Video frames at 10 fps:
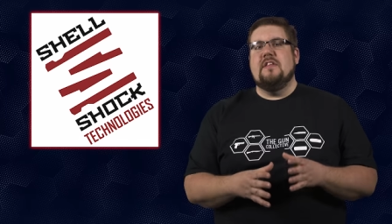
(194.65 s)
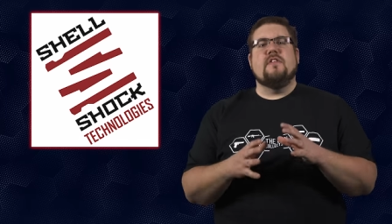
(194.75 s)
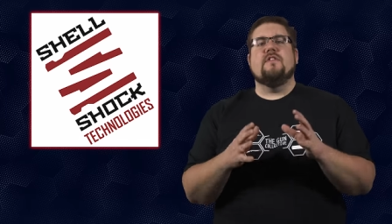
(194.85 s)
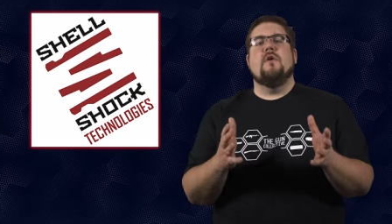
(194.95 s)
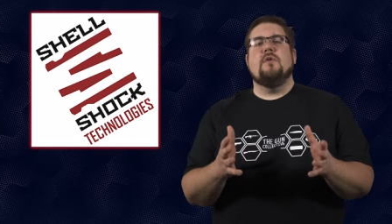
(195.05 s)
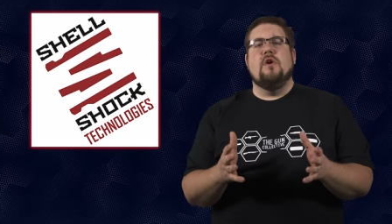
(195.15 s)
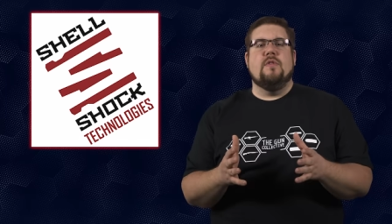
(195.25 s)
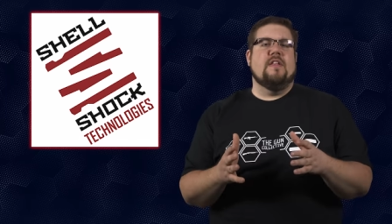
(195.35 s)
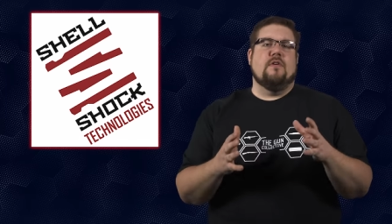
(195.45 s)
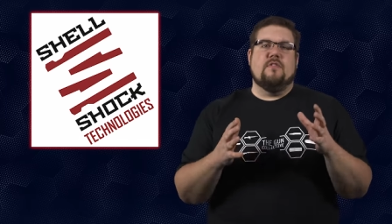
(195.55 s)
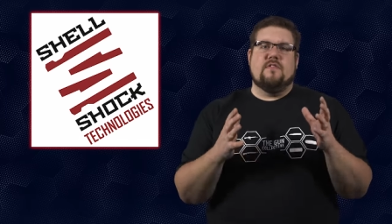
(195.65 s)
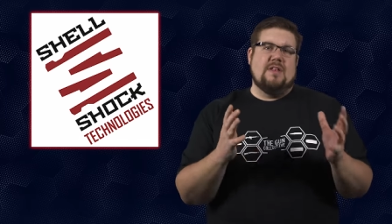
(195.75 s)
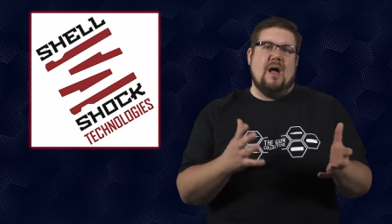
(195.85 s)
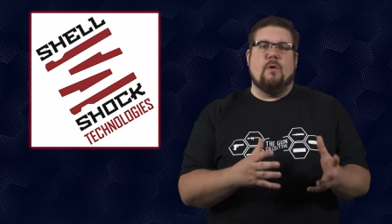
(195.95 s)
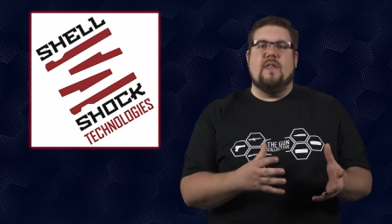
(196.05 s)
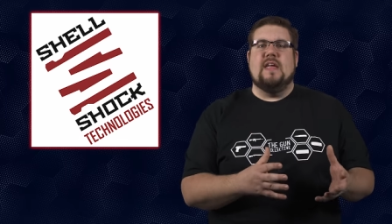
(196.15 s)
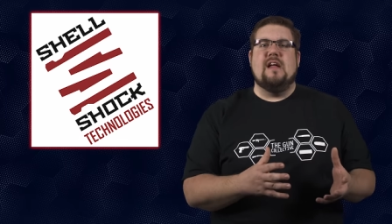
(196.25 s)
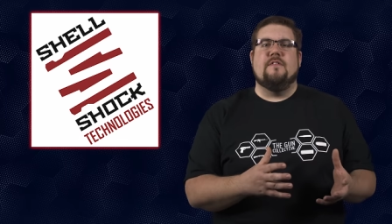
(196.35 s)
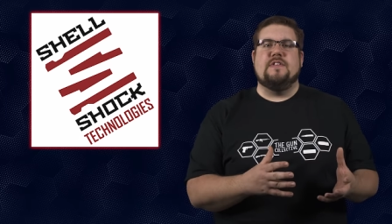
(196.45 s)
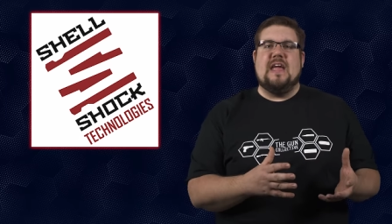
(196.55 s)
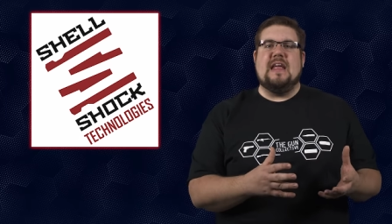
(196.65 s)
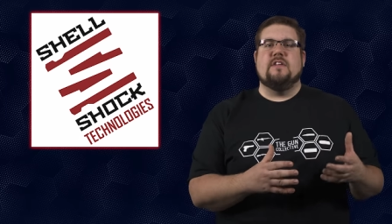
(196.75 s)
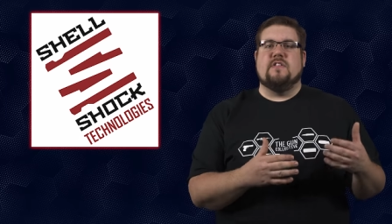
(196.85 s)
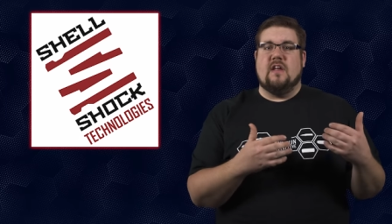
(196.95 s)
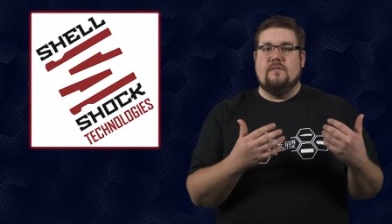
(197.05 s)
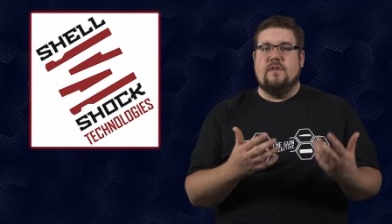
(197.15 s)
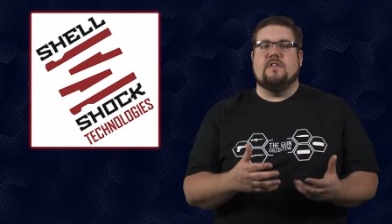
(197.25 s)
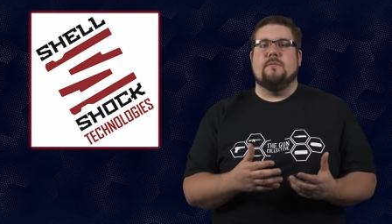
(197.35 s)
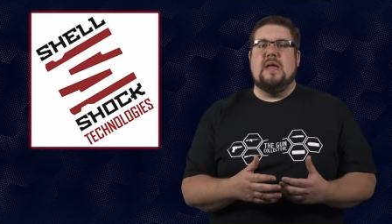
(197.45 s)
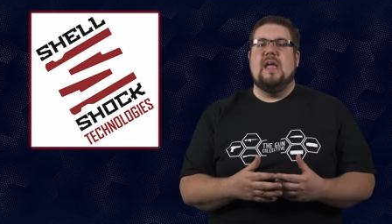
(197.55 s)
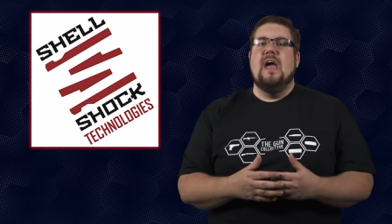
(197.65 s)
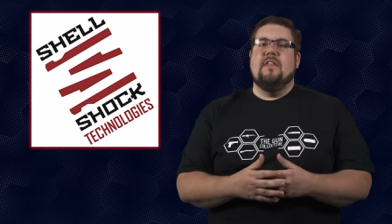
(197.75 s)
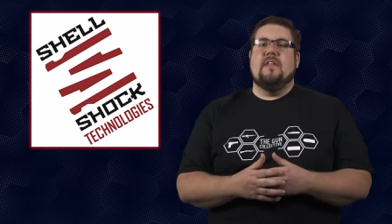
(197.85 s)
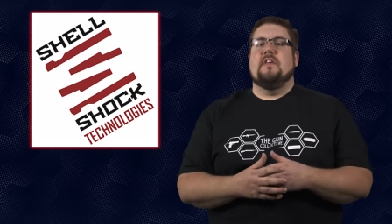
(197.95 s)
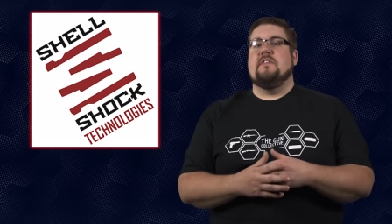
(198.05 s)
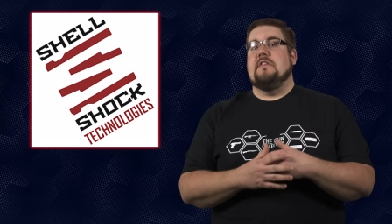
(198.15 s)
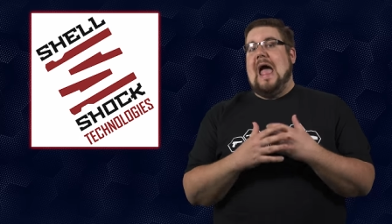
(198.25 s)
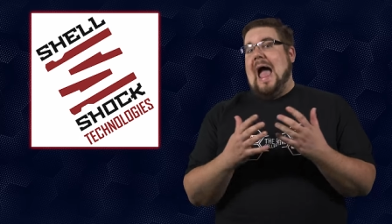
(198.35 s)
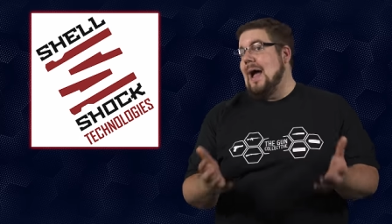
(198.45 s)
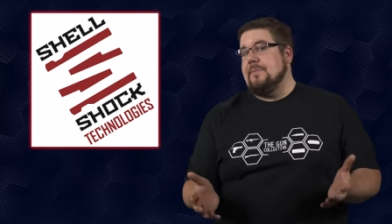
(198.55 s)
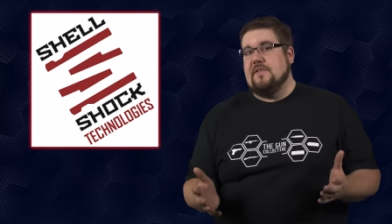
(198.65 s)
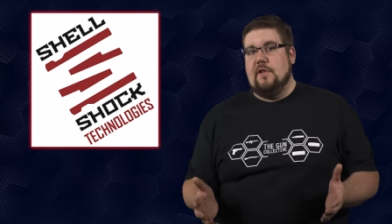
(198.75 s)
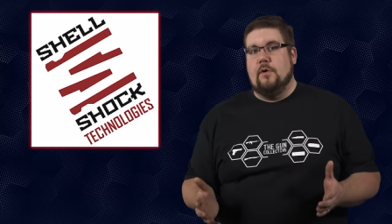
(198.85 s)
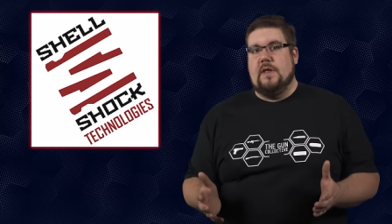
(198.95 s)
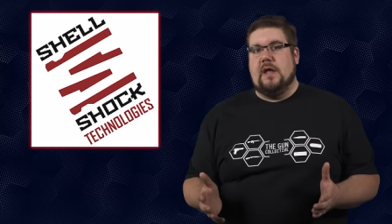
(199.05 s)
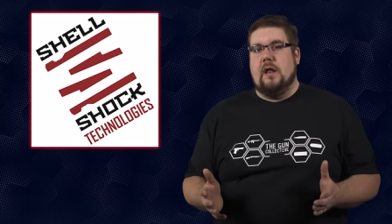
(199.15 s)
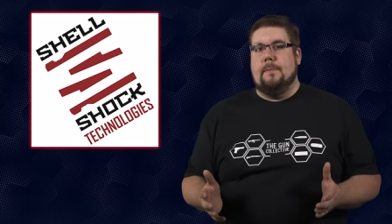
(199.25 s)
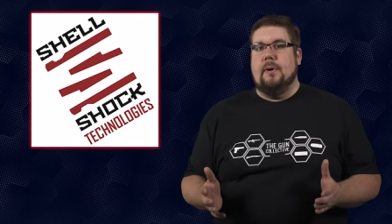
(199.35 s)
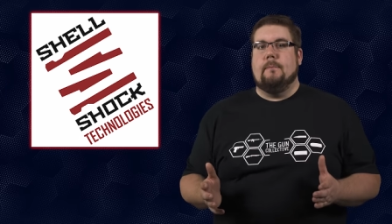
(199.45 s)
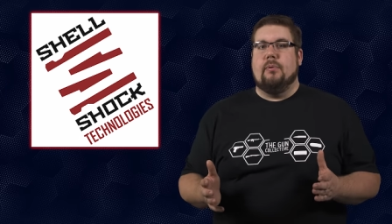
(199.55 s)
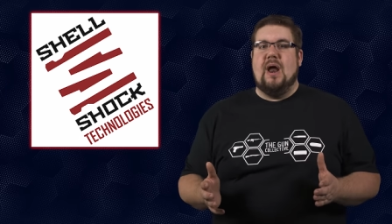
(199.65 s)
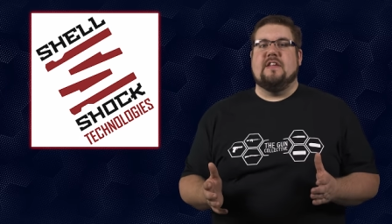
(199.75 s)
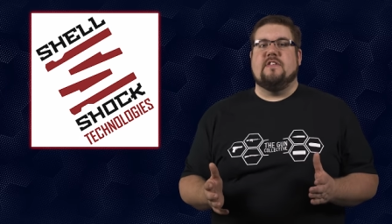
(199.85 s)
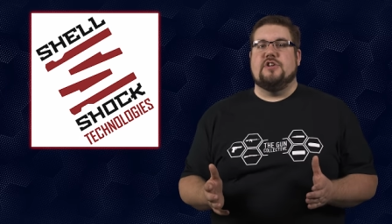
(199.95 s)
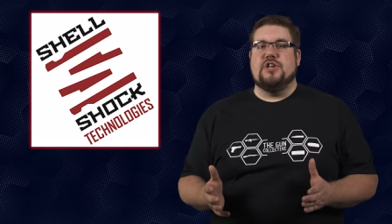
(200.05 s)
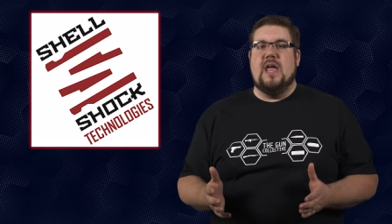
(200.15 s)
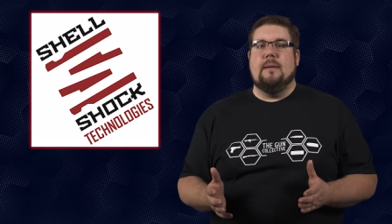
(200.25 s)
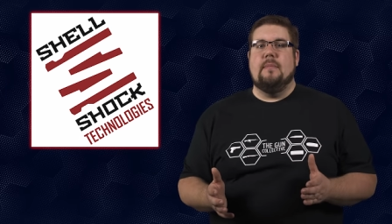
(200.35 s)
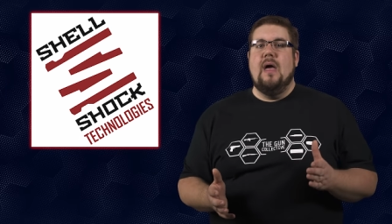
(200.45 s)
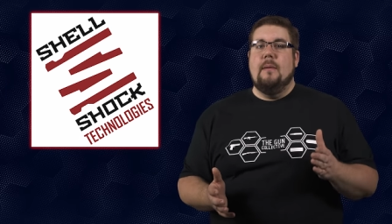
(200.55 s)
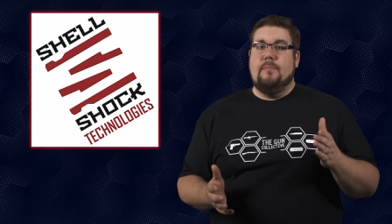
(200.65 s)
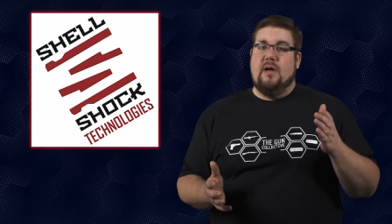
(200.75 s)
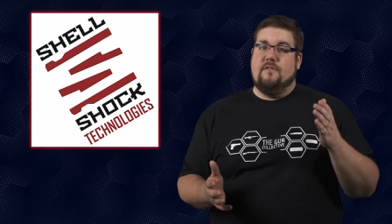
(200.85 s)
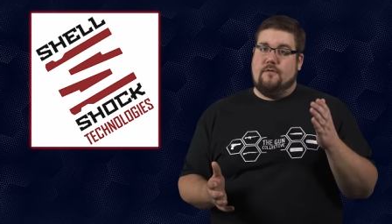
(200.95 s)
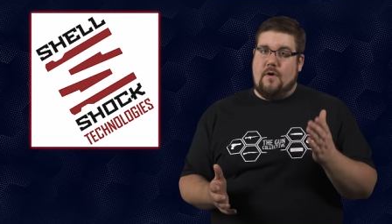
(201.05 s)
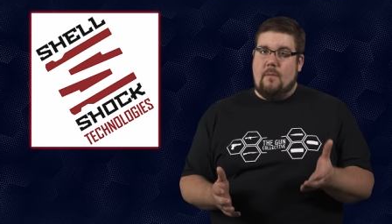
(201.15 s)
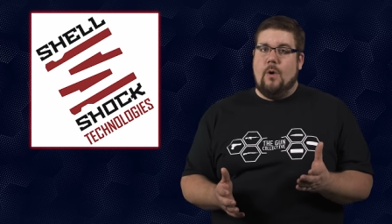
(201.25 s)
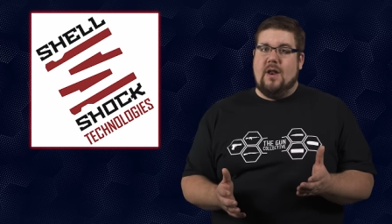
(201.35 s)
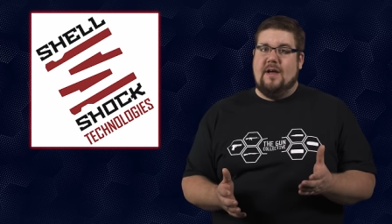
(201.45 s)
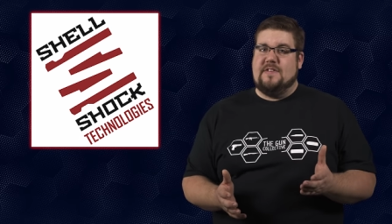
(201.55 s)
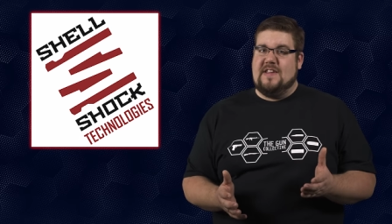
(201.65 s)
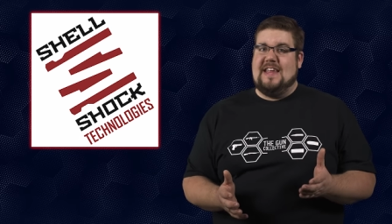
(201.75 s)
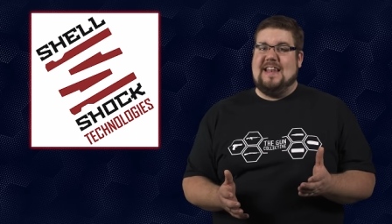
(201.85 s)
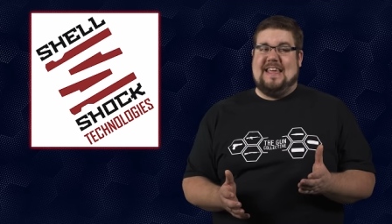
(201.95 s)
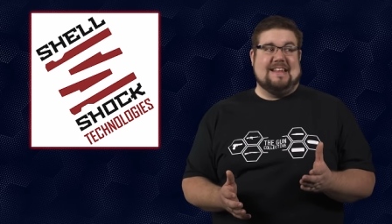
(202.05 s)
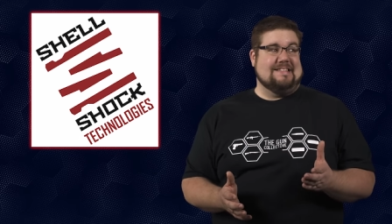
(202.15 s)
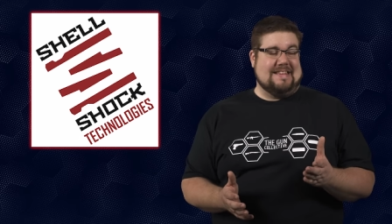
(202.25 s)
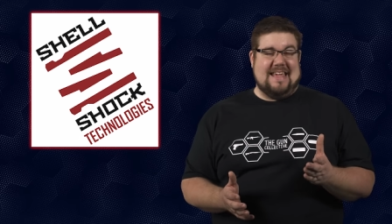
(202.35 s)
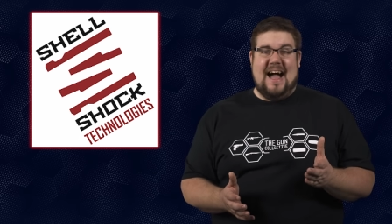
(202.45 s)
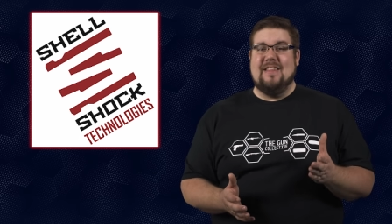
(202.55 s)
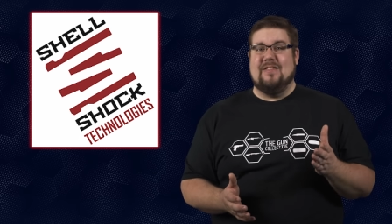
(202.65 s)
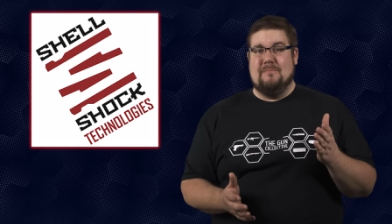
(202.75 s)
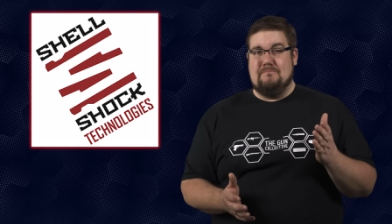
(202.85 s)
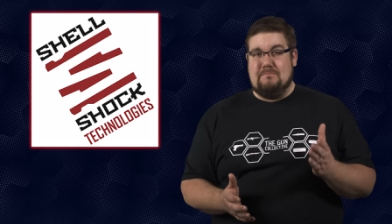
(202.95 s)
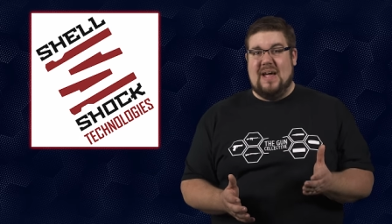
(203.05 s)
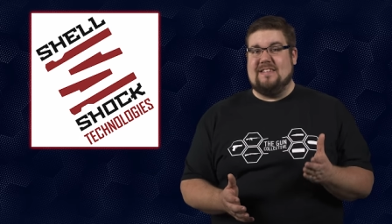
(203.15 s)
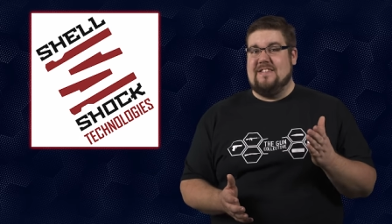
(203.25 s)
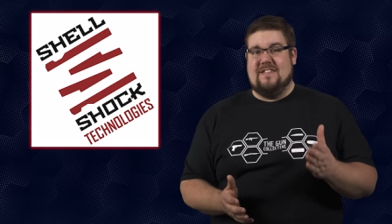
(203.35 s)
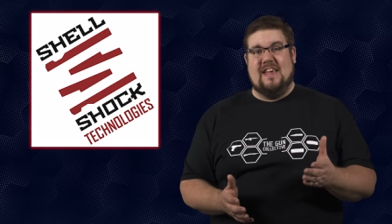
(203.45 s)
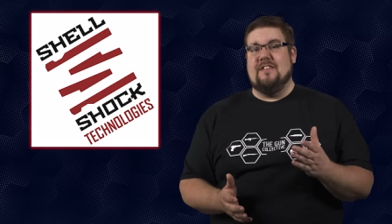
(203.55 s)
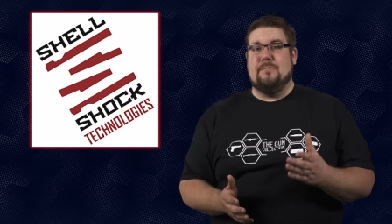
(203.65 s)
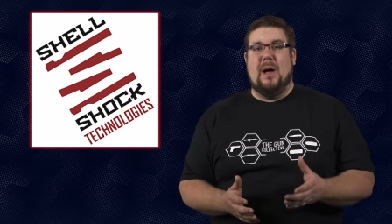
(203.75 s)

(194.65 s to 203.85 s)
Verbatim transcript: These are so new that there's not really enough data to convince me that this is absolutely going to put brass to shame, but from what I've seen, it's got the best chance